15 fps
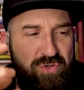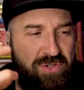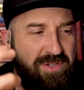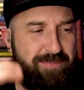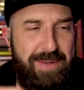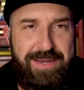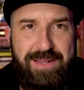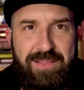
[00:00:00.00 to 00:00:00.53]

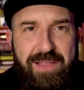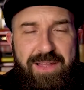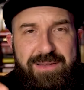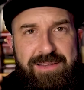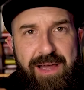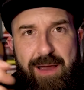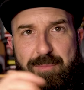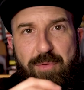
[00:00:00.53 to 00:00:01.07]
spending a lot of
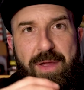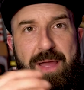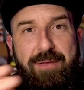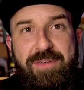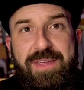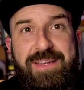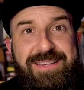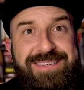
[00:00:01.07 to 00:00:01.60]
time or
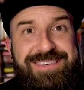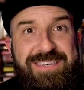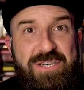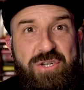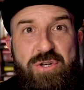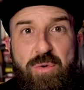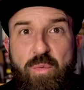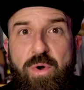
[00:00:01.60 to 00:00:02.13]
having a
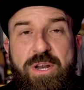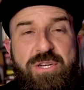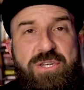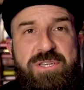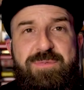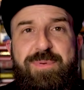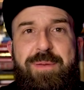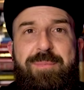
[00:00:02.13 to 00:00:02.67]
decision on what I
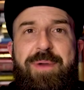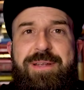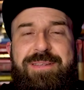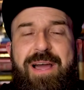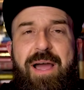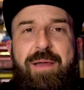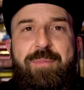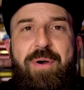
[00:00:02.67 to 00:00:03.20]
should spend my
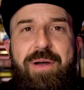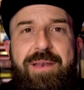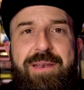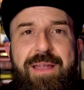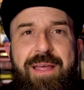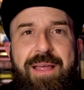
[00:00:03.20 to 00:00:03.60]
time on,